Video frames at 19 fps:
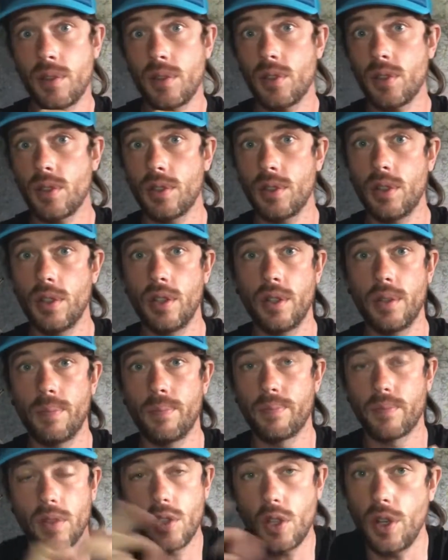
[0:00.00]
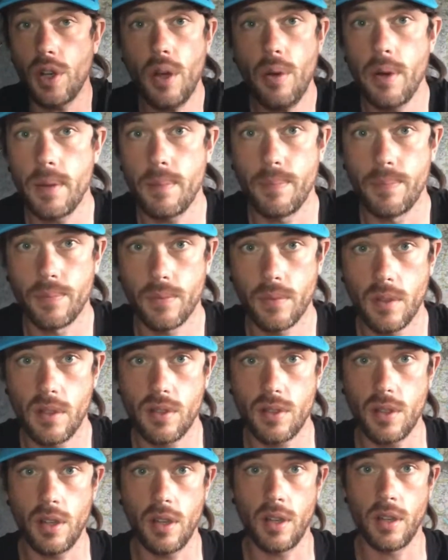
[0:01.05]
I don't know him.
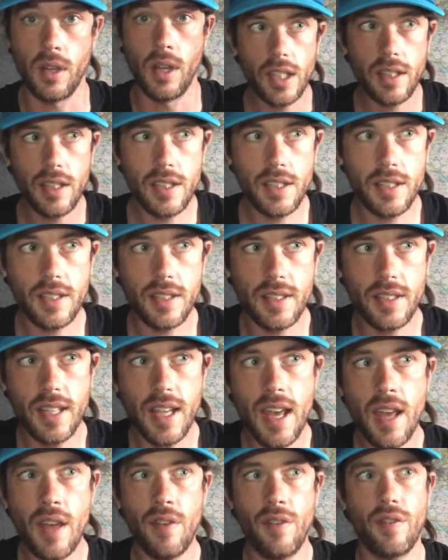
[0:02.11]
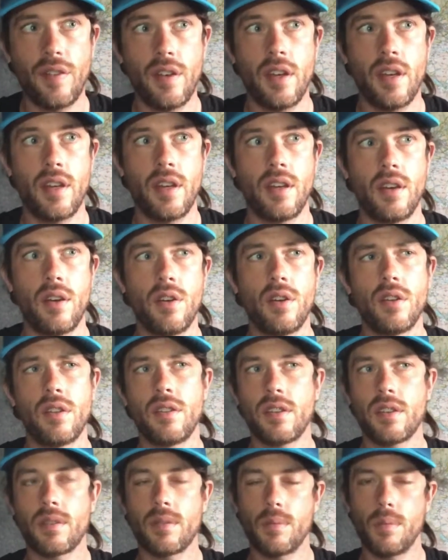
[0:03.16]
So the safer or
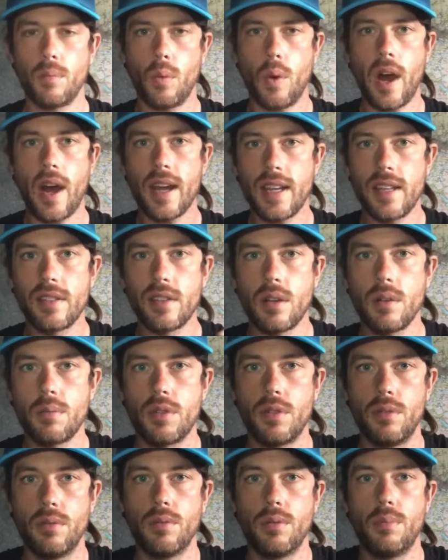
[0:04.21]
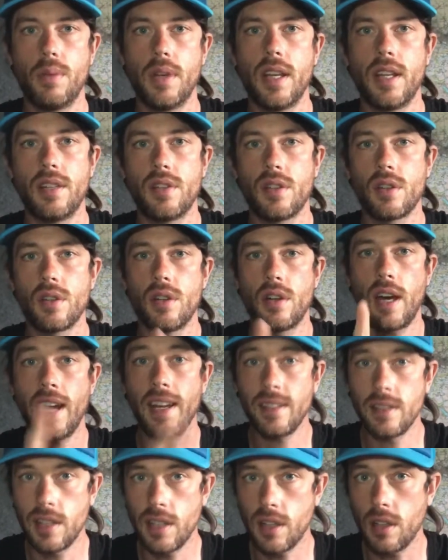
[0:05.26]
the wise option would be to go
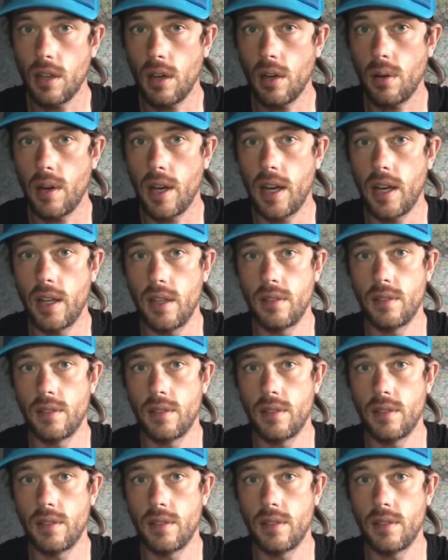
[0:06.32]
anti-clockwise.